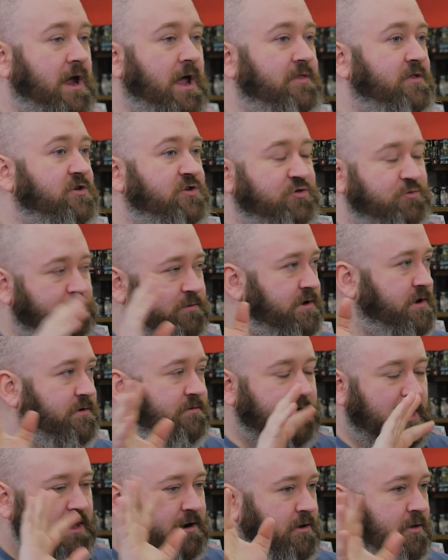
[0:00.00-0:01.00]
And then just
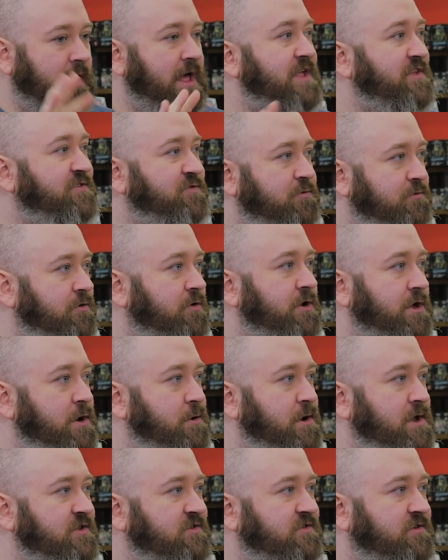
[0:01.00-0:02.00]
kind of glance through their
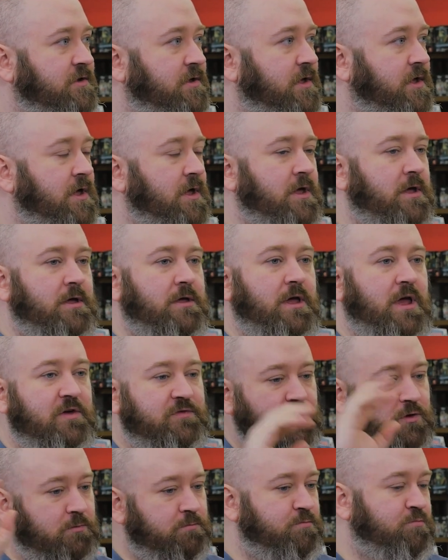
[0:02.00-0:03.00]
units.
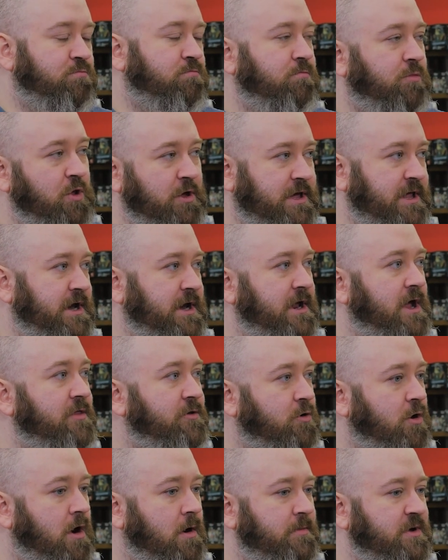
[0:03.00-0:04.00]
If you look at any
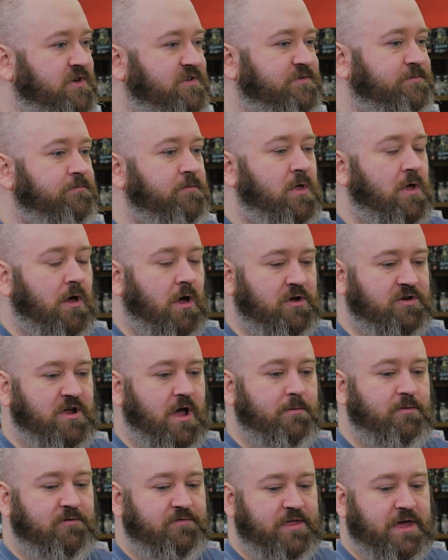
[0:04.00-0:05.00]
other armies, on
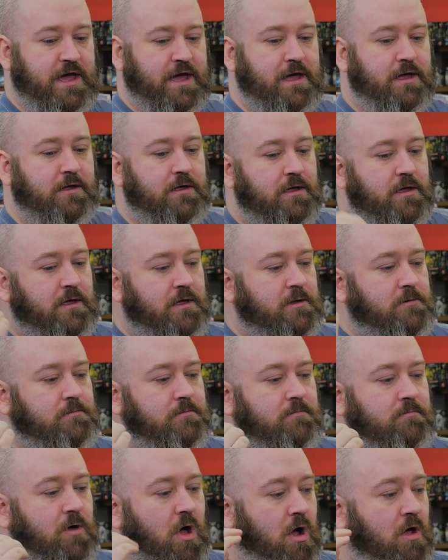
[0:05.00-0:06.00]
top of that,
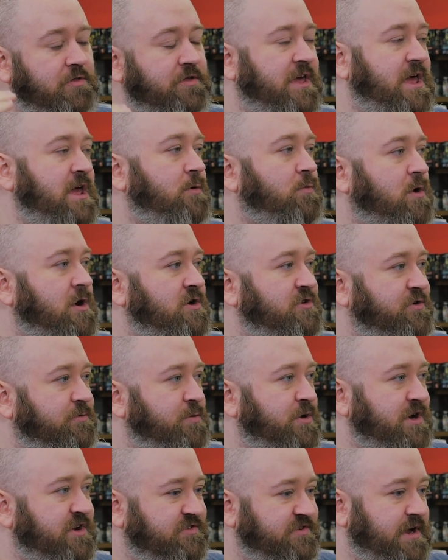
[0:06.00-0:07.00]
all the keywords are
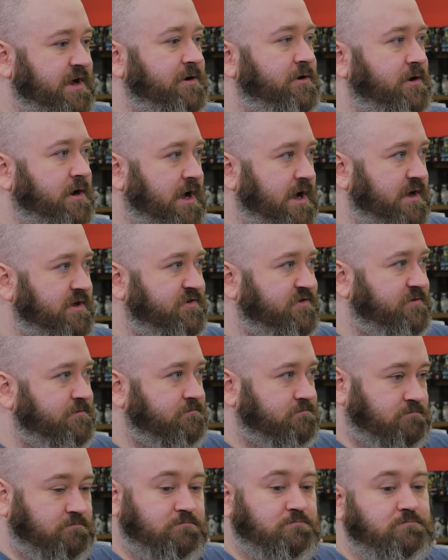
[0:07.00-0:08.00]
pretty standardized.
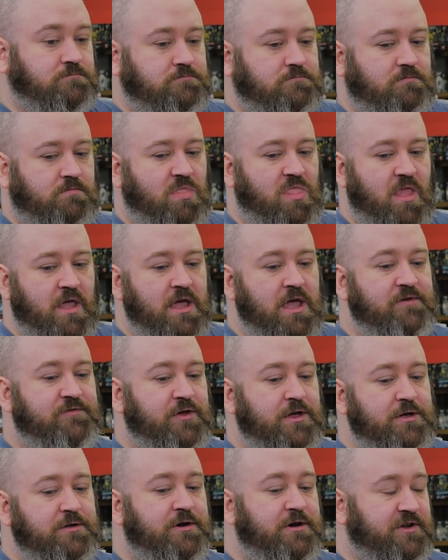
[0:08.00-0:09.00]
If a
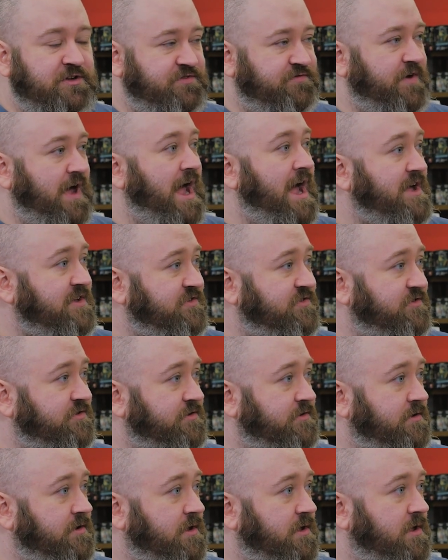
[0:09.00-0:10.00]
unit is fast
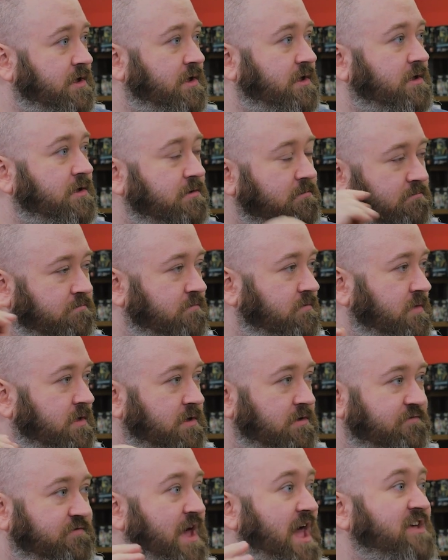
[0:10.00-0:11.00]

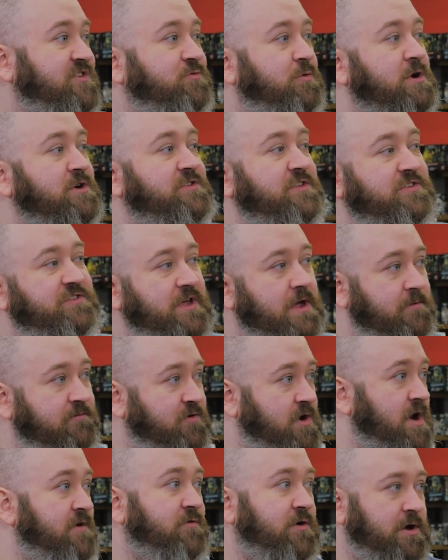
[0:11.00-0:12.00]
works the same
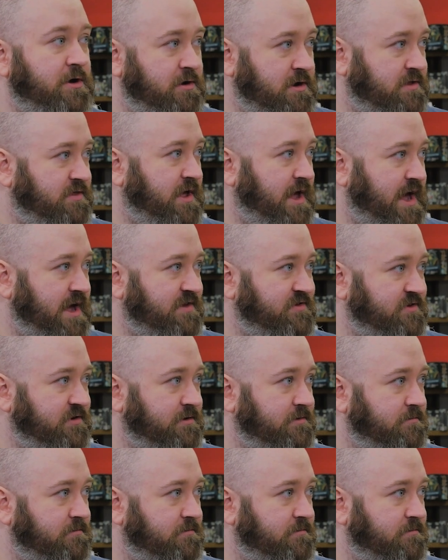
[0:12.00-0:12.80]
for every unit that has it.